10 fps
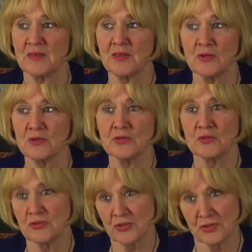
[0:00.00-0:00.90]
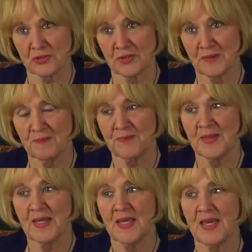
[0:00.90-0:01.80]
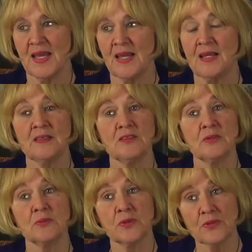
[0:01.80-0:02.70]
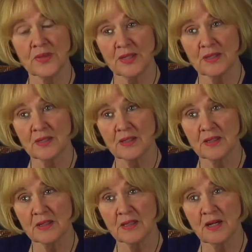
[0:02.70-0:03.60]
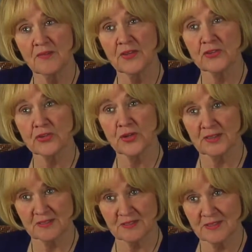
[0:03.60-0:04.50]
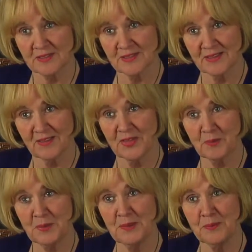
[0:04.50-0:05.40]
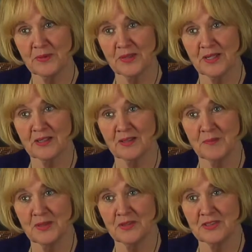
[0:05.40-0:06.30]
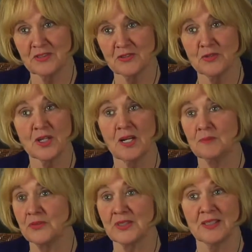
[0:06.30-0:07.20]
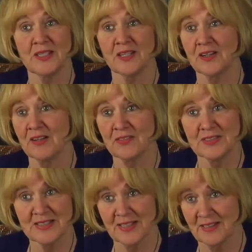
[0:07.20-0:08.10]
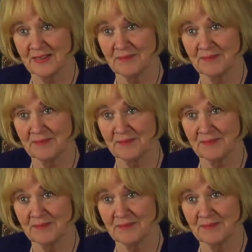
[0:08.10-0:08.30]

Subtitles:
those who serve, and worthy of the trust of the people in our communities who come to get care every day.